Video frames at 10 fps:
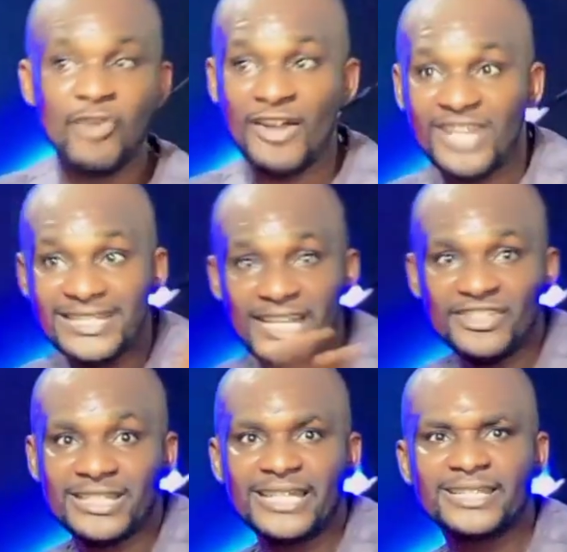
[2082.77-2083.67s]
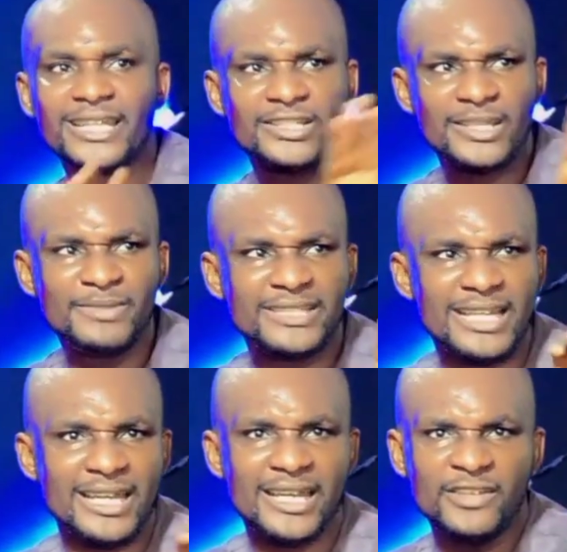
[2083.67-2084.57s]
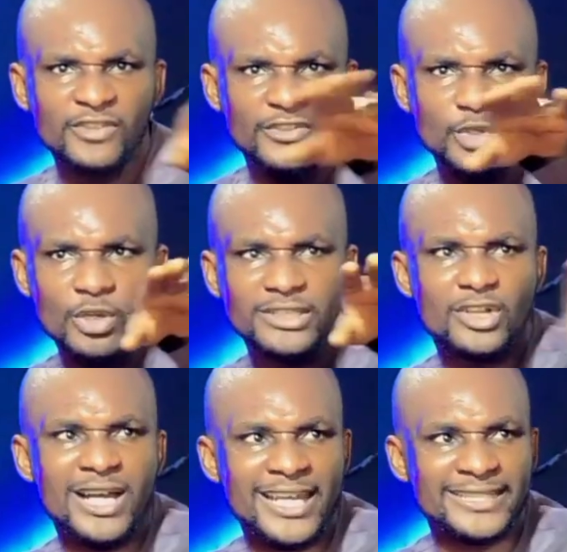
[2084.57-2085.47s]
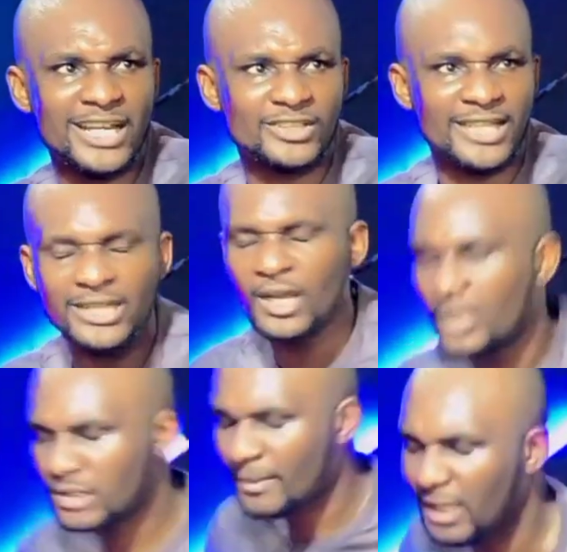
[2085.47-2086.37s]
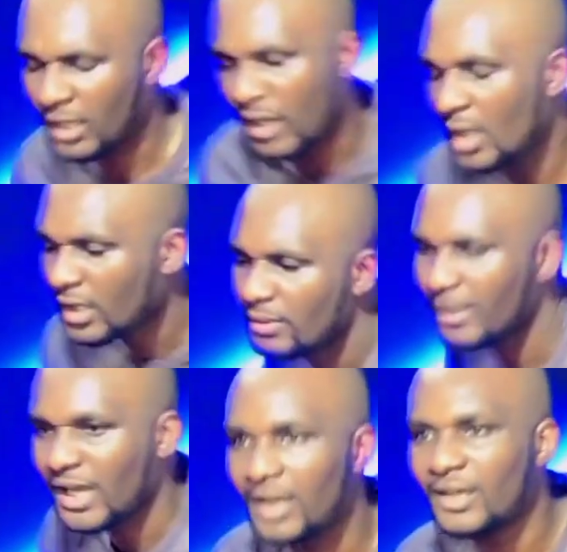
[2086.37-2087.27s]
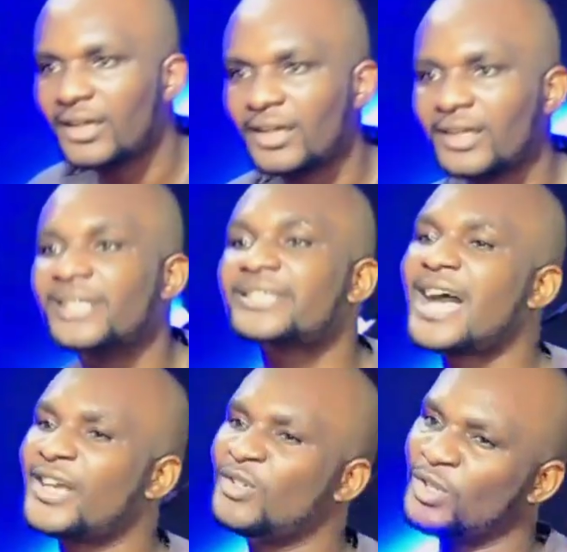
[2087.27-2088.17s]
If after service like this now, you say, please, can I, even if you lock the door, can I stay out? He said, I know you